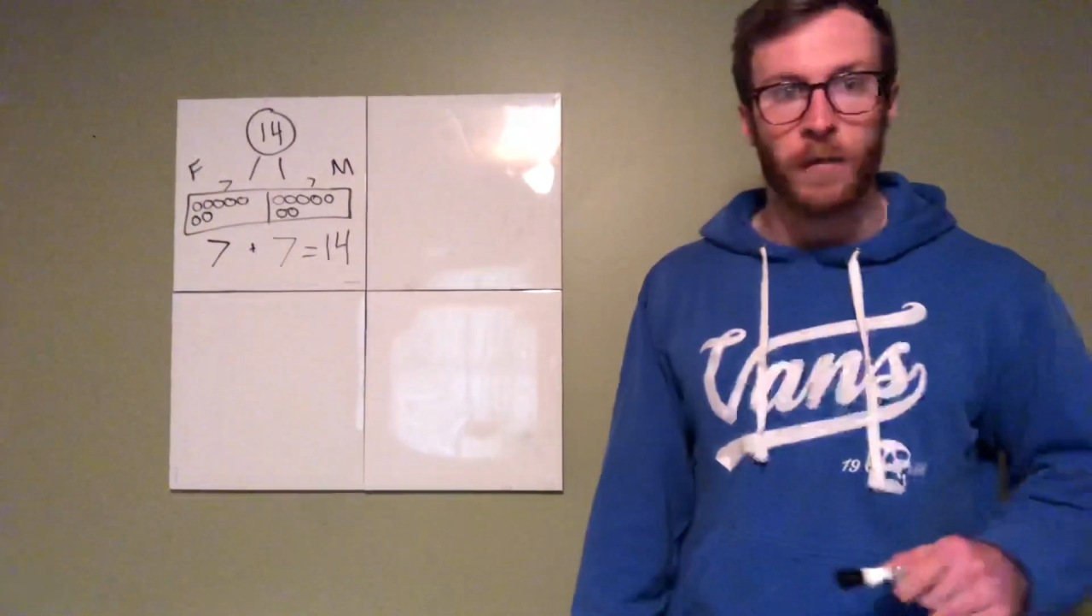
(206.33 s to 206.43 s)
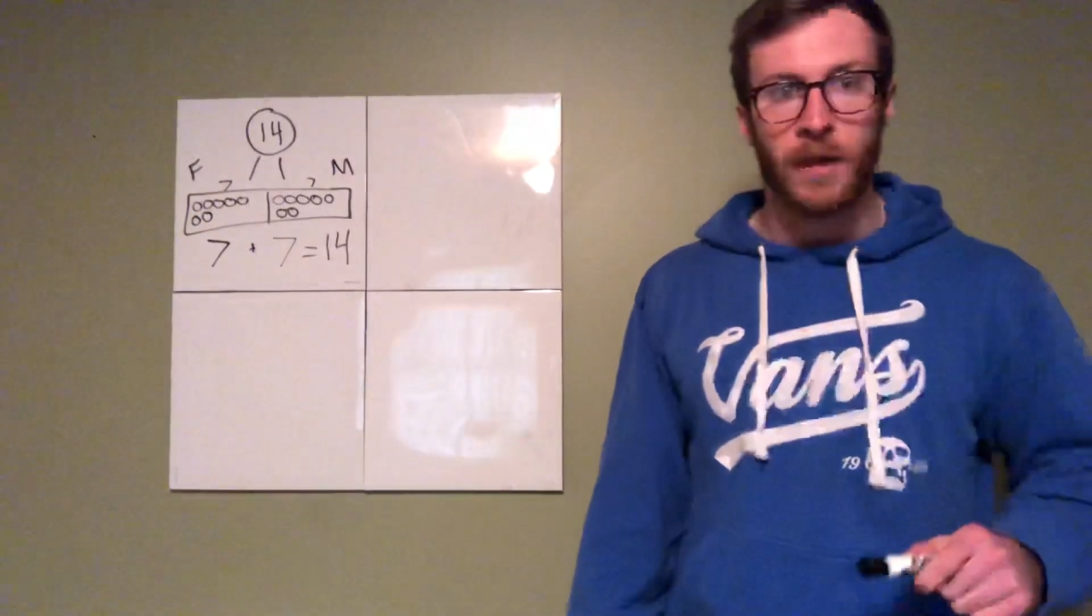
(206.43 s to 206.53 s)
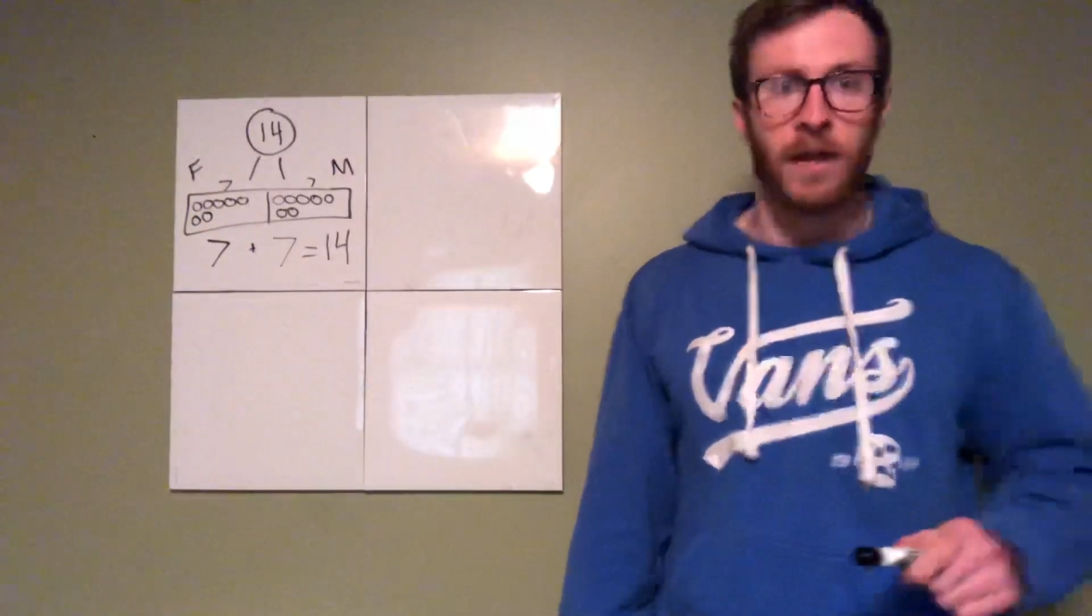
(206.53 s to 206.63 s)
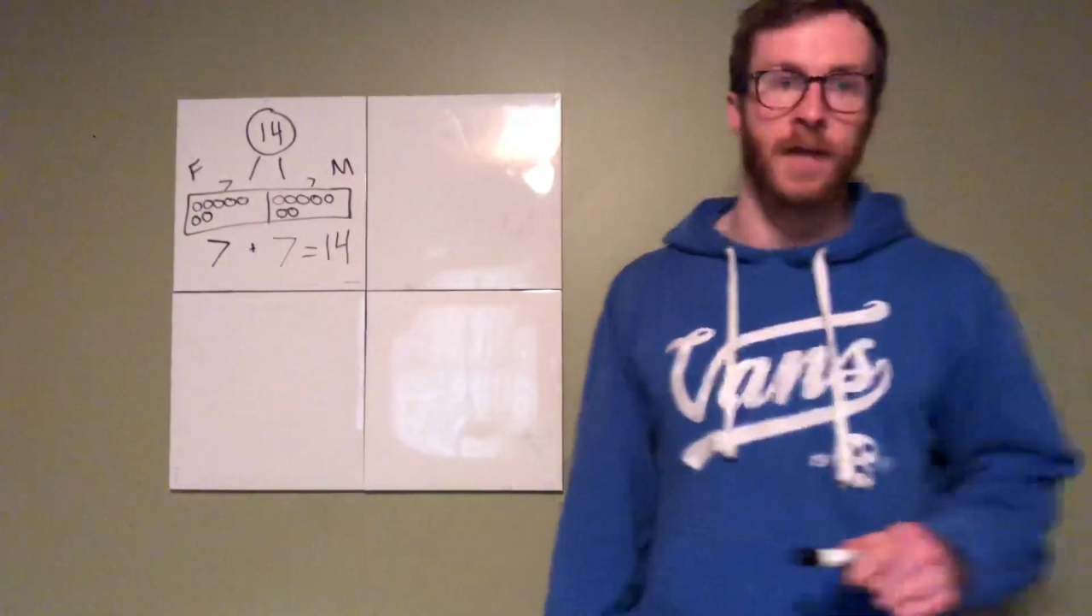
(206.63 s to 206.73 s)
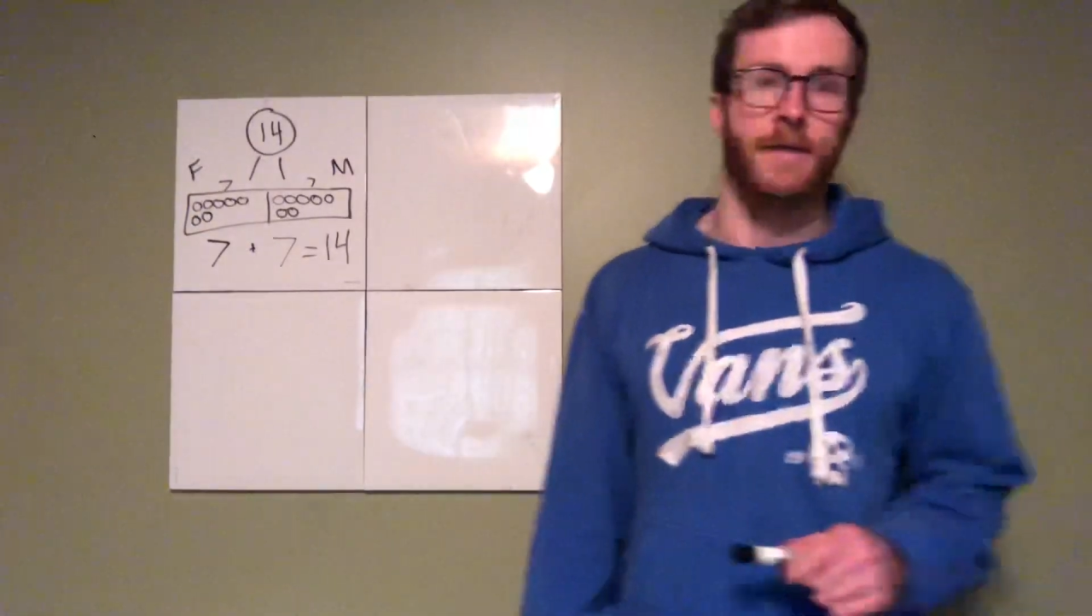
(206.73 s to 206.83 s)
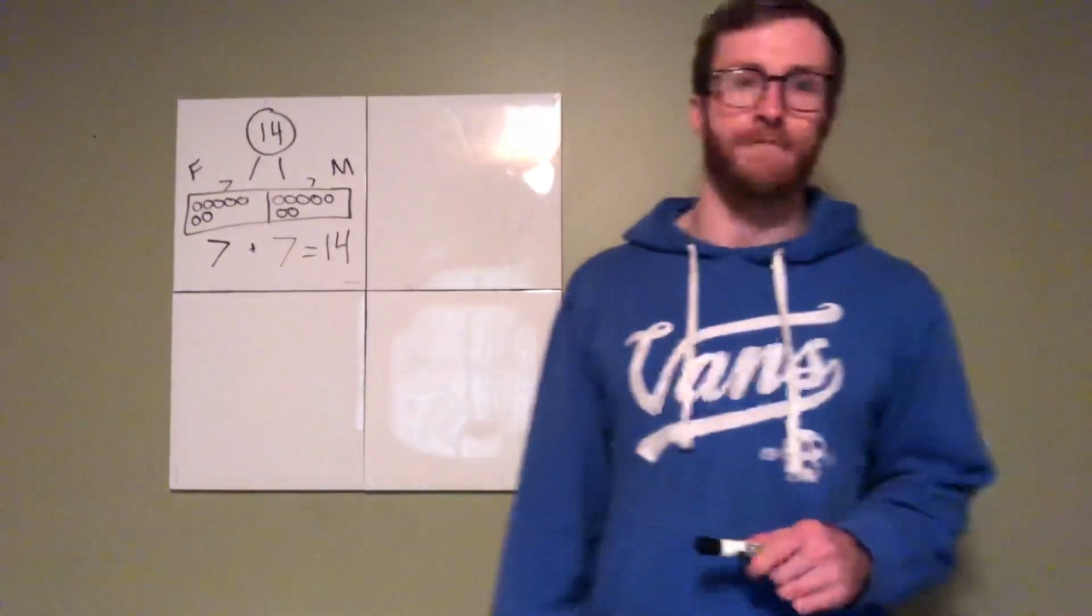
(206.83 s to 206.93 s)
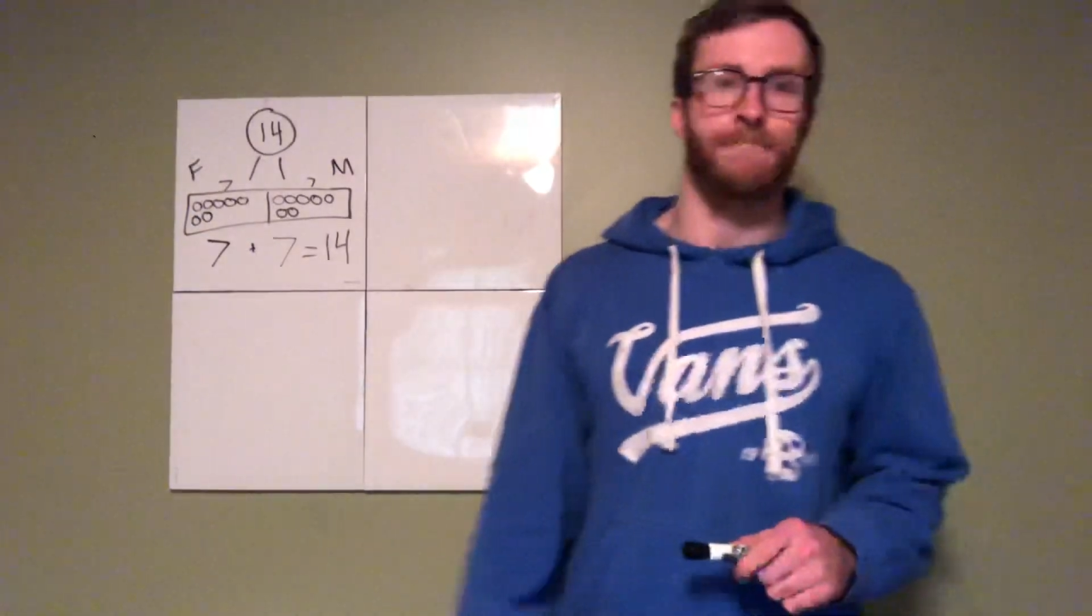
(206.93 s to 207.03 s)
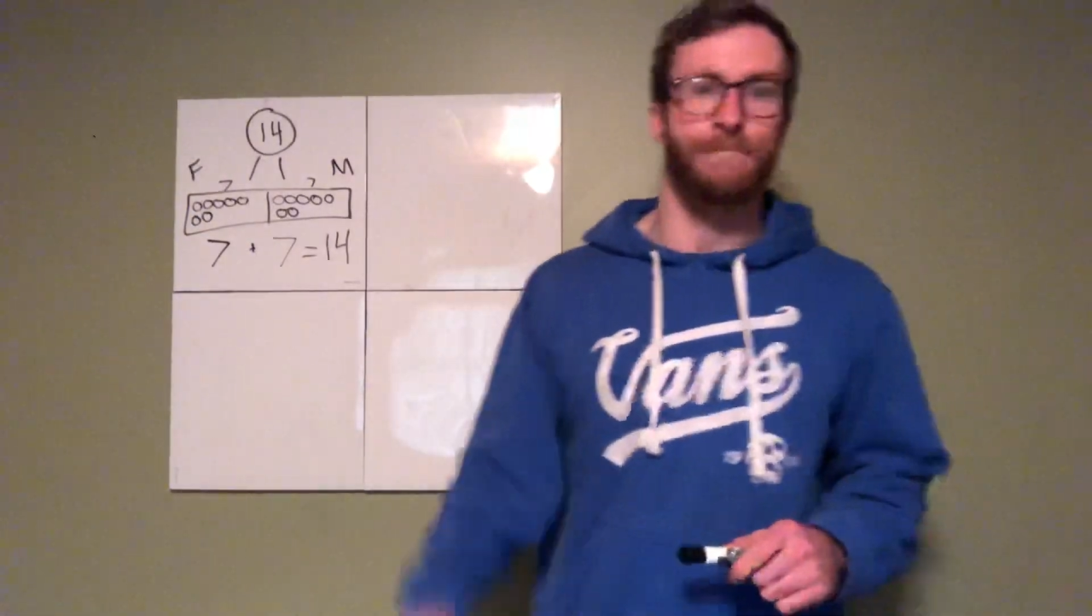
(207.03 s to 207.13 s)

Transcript: main lesson.